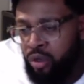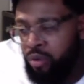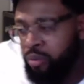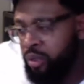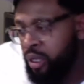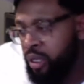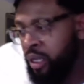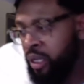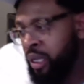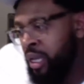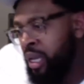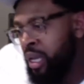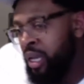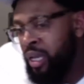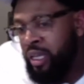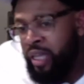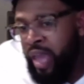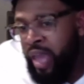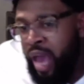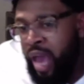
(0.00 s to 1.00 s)
but
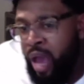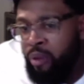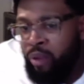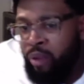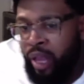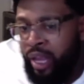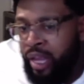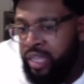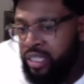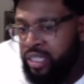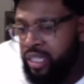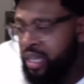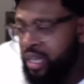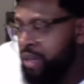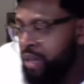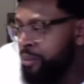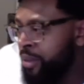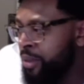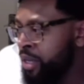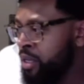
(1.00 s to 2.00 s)
yeah, like I
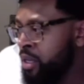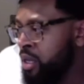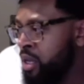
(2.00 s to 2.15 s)
said, man,